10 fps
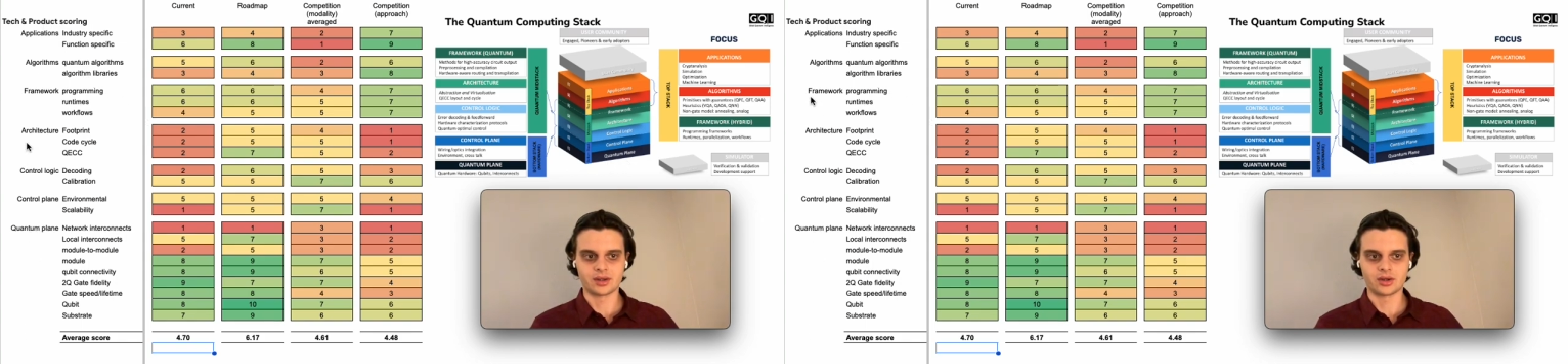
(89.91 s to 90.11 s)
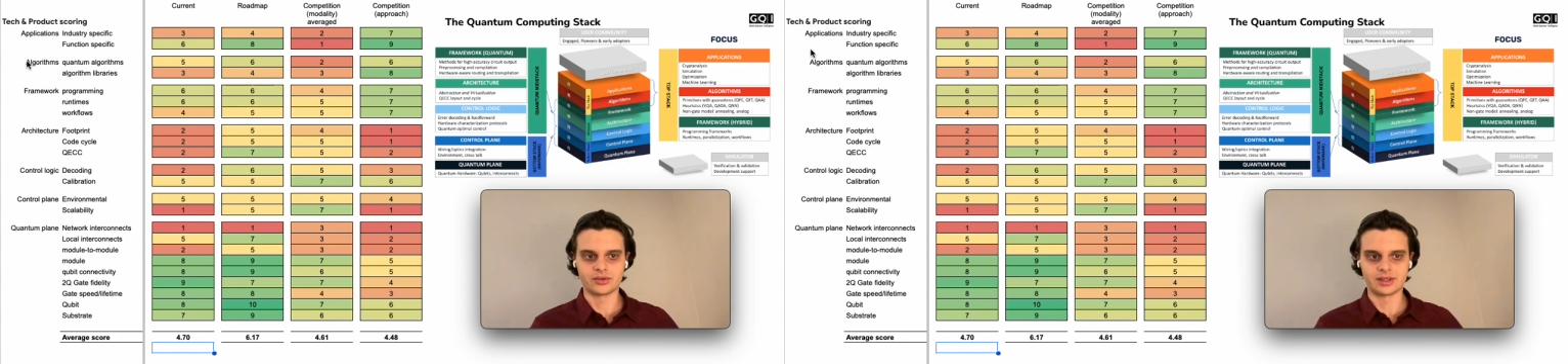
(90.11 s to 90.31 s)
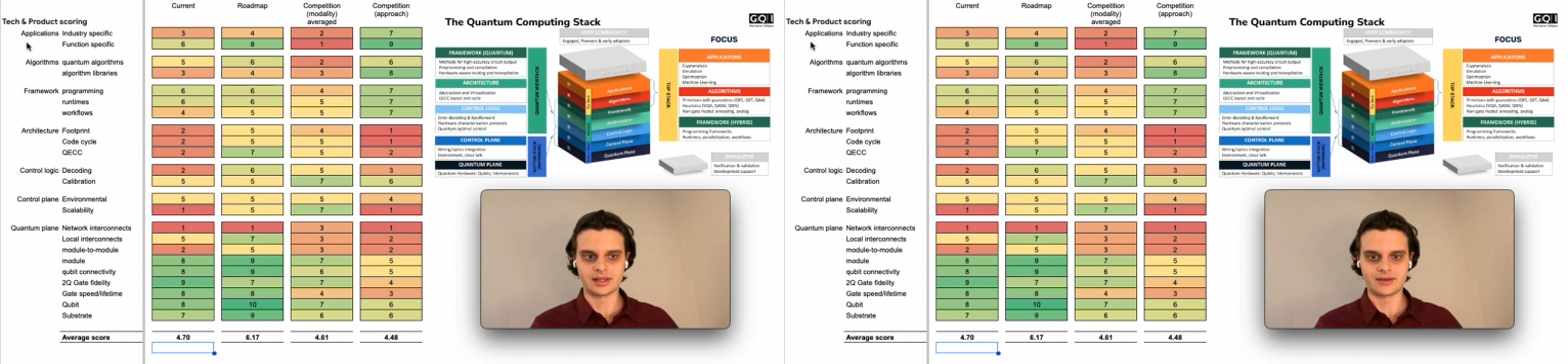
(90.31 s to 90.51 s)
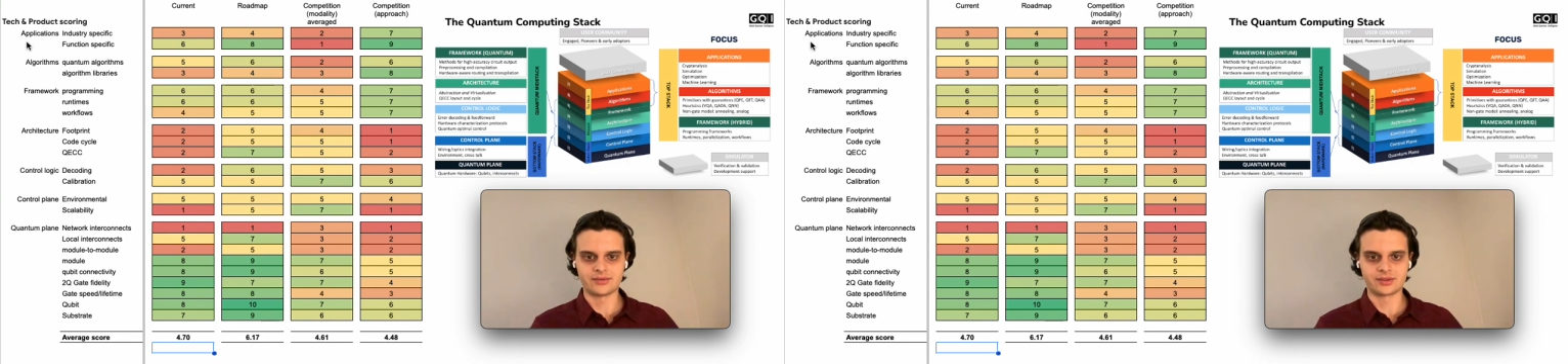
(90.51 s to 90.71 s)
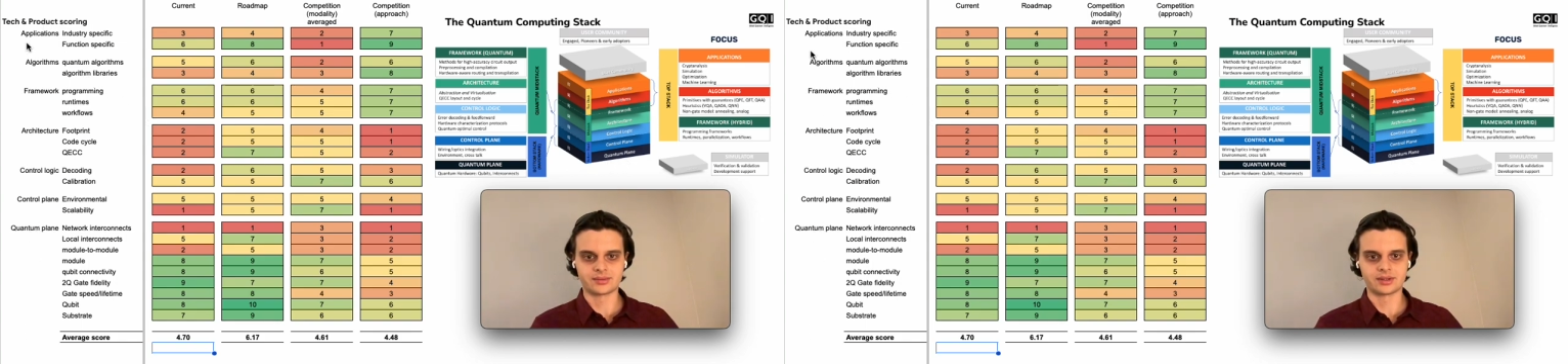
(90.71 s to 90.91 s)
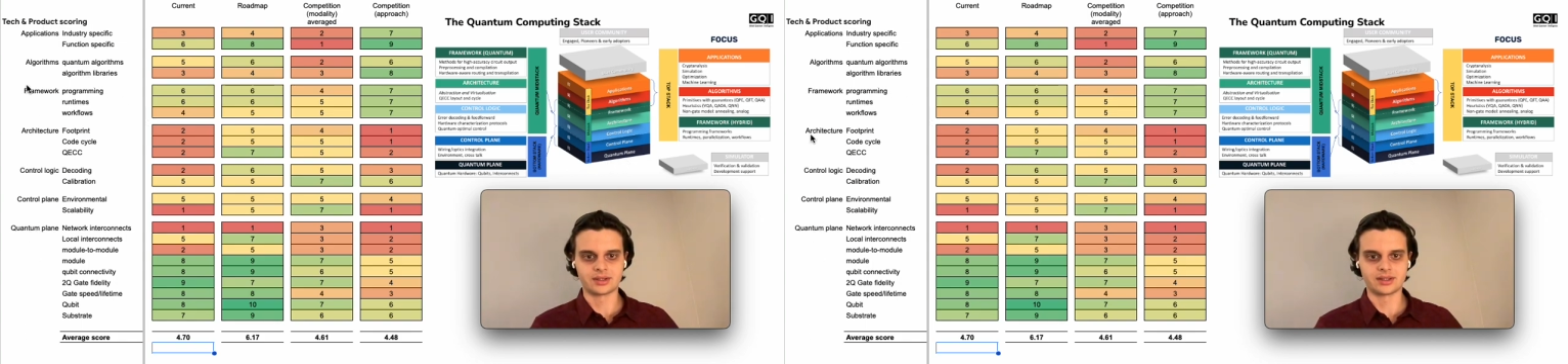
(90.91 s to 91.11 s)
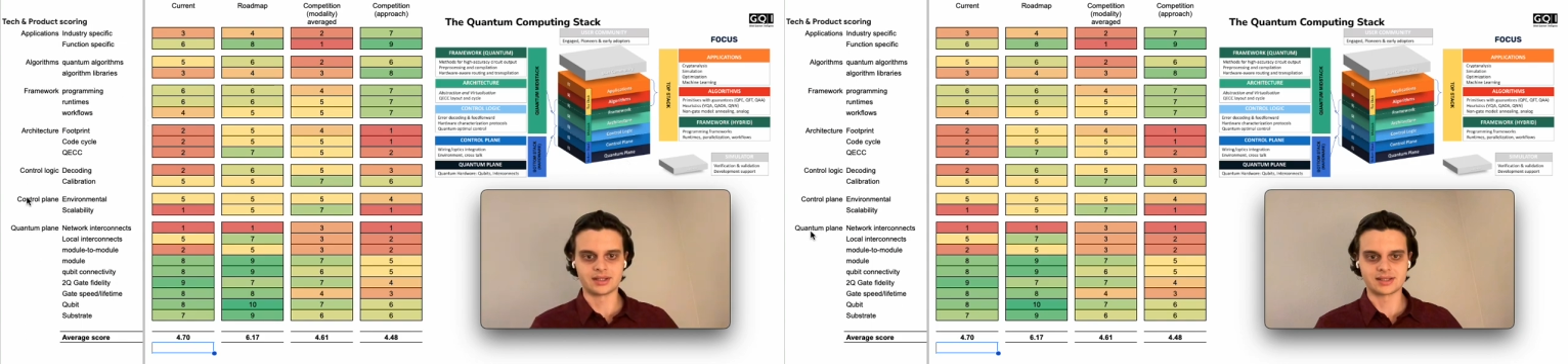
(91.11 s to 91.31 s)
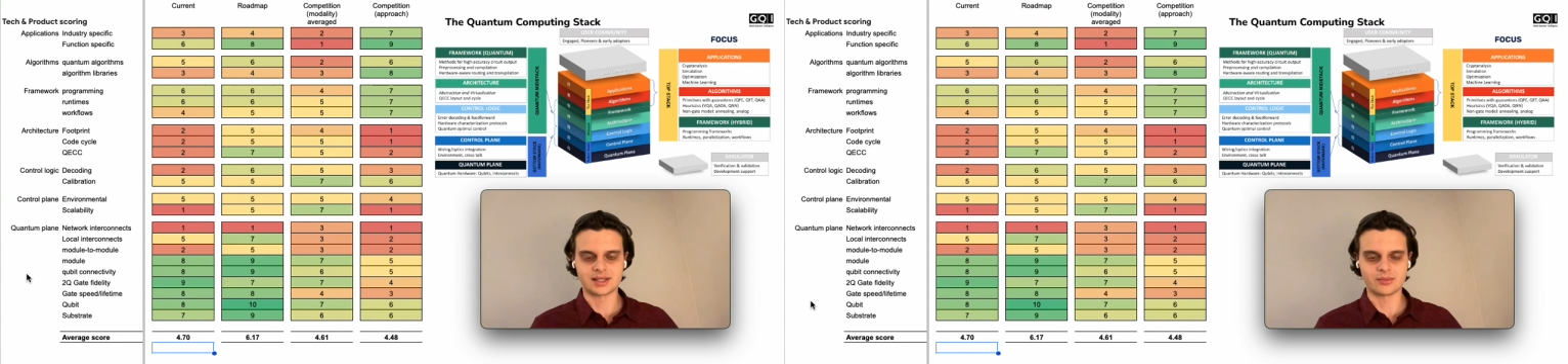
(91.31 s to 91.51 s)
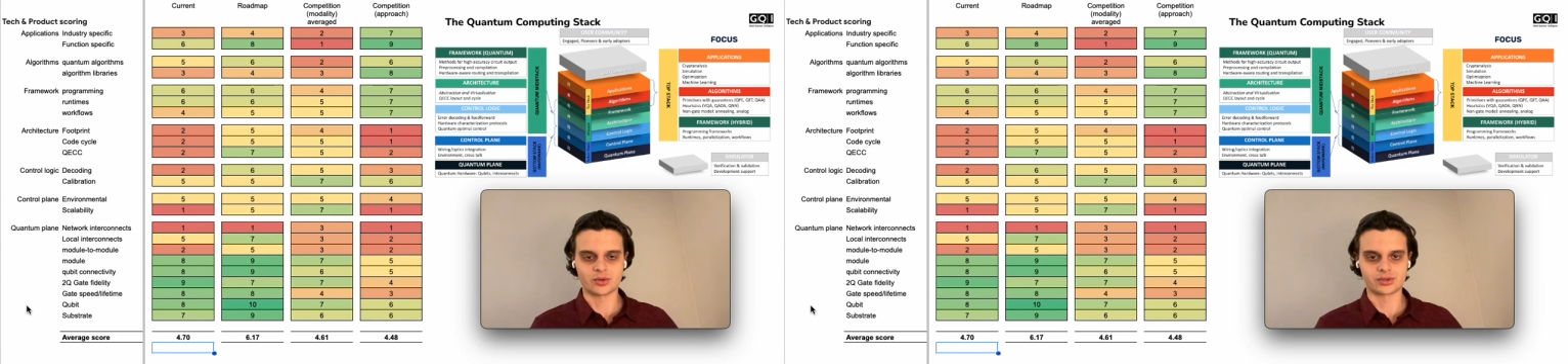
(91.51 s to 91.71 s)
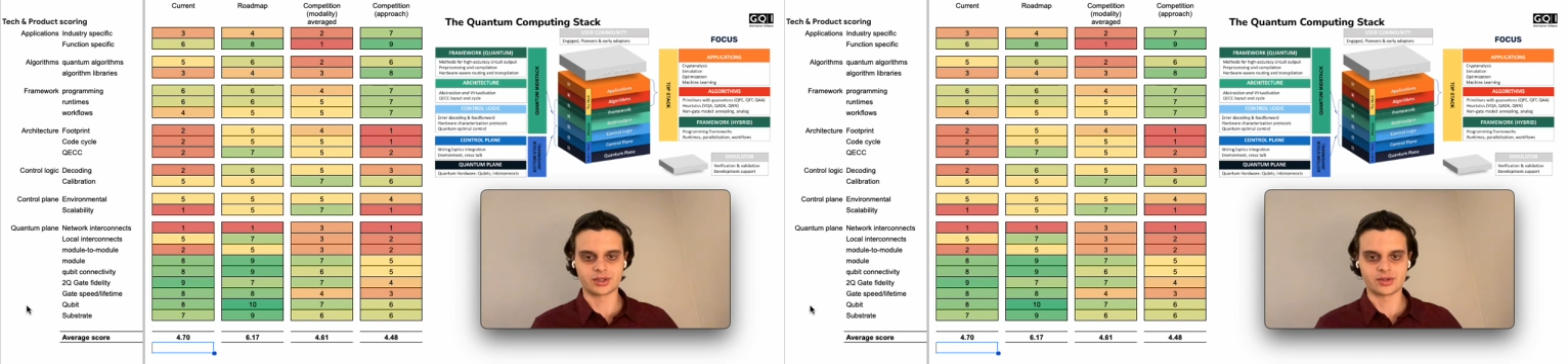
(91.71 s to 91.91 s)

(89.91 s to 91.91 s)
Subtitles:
on the left in the same order